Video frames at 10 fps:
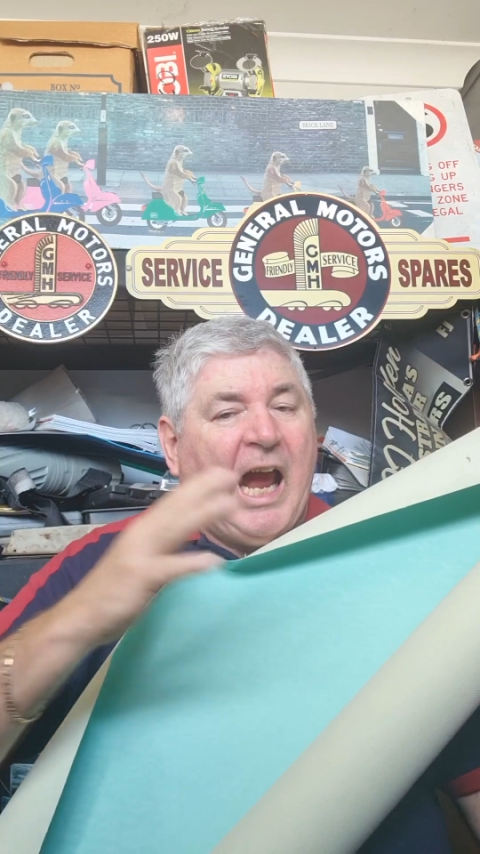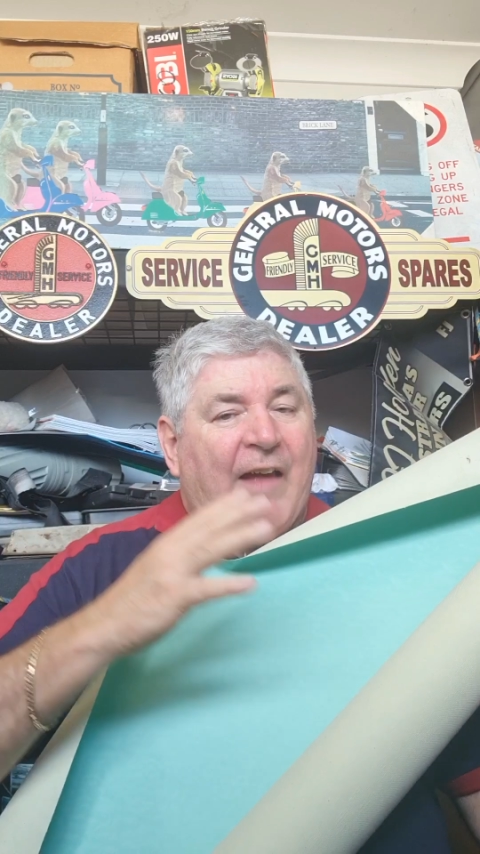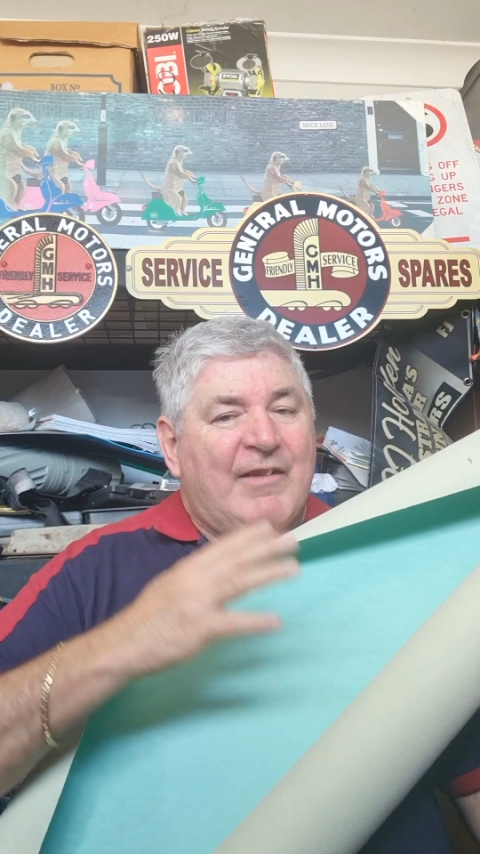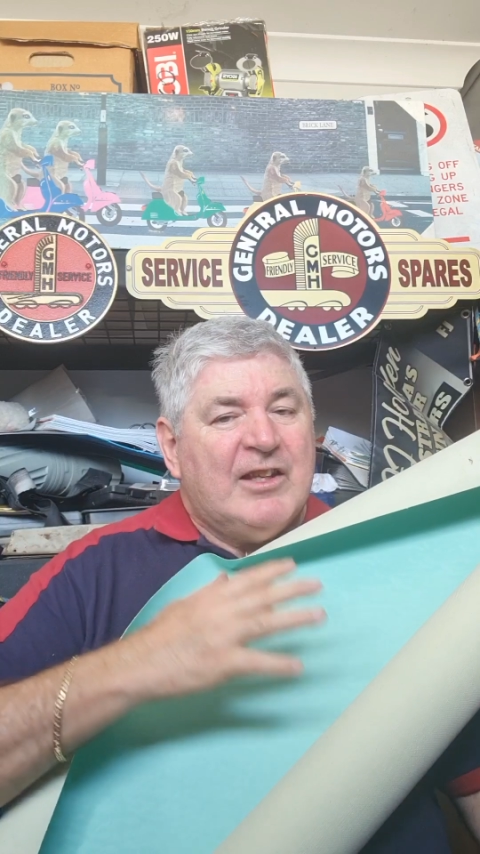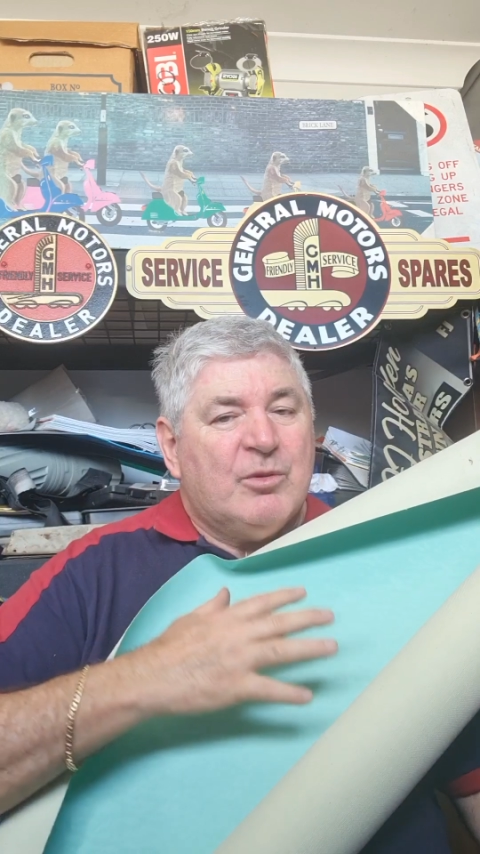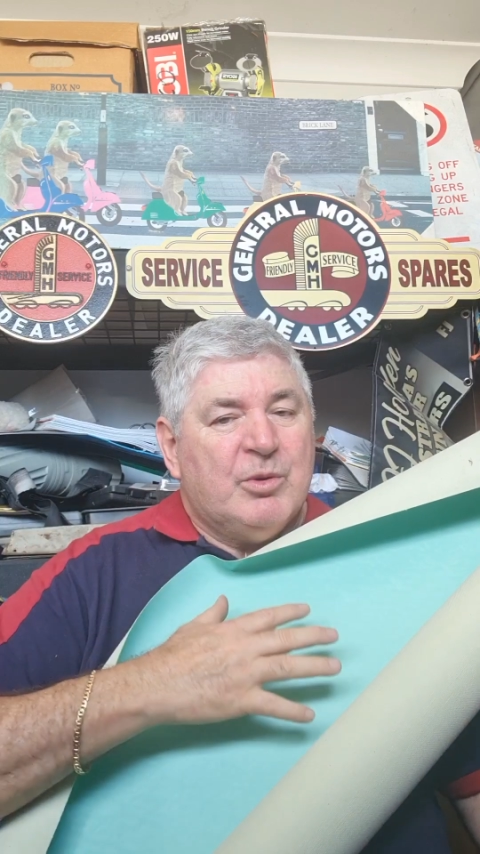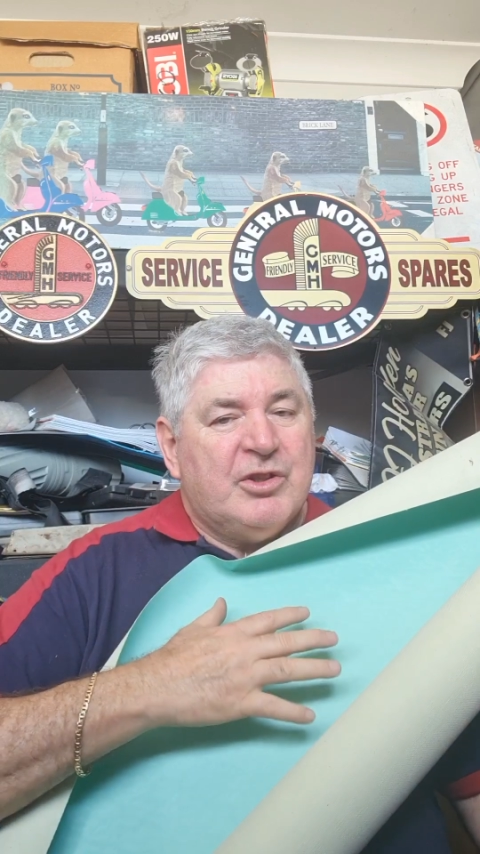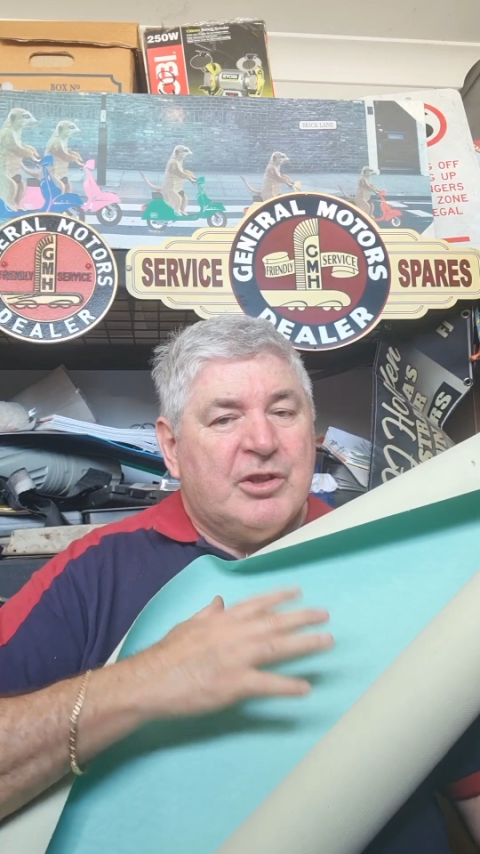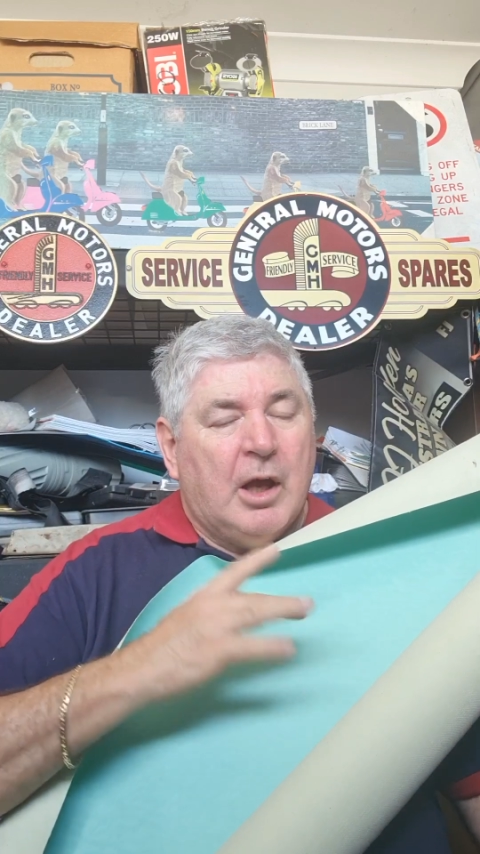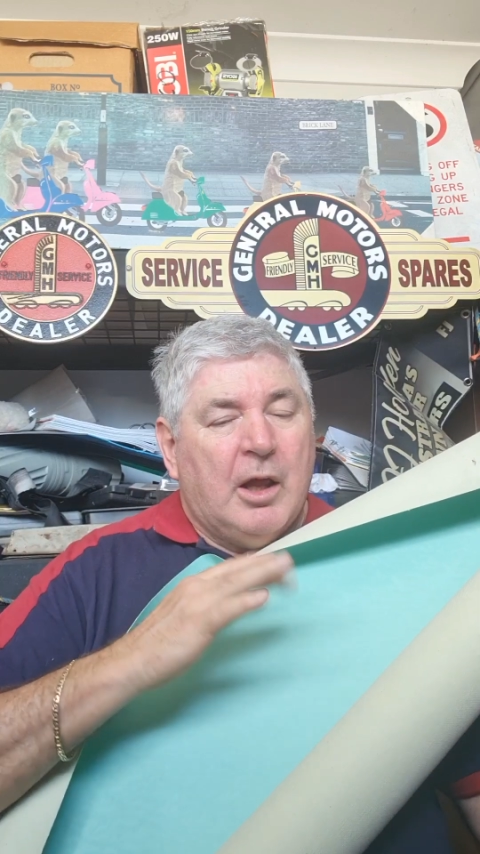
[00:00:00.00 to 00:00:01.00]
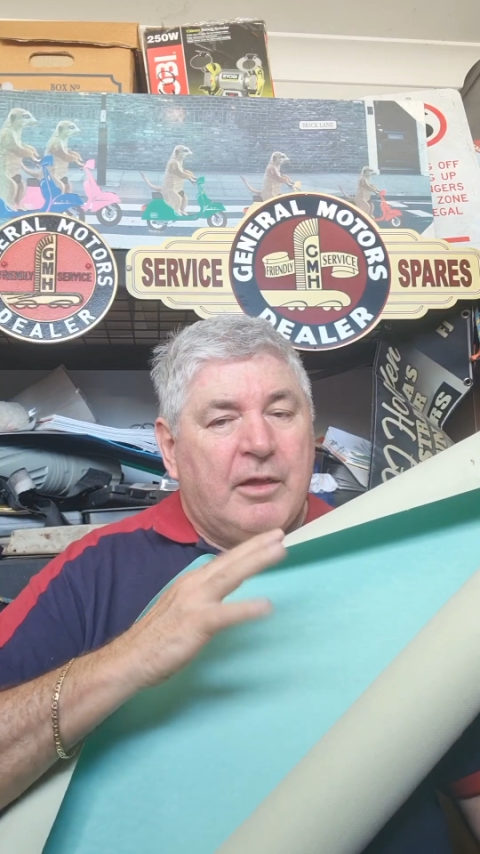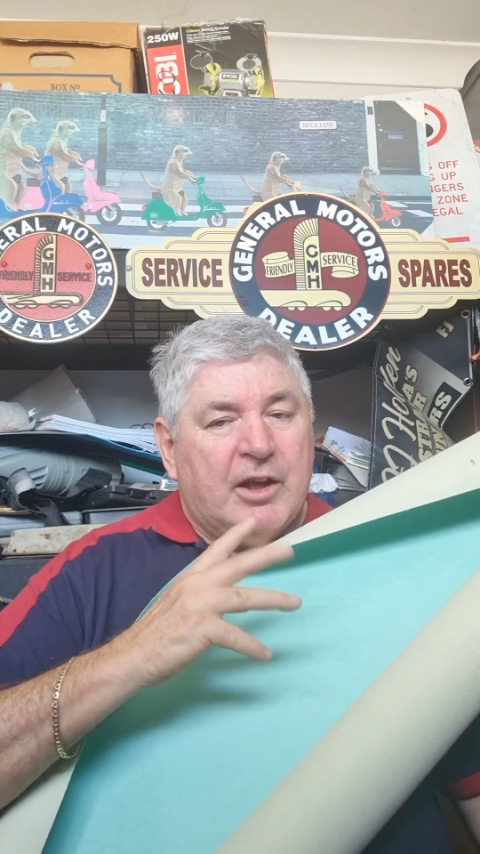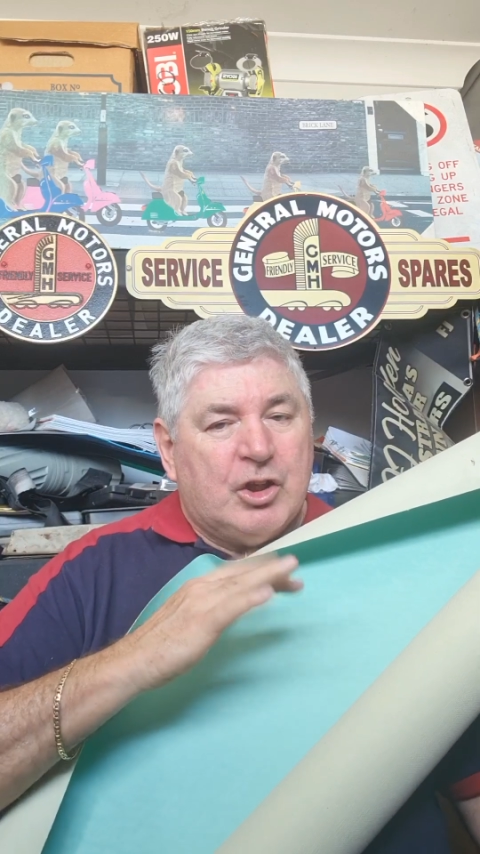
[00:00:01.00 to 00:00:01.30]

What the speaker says: And this was the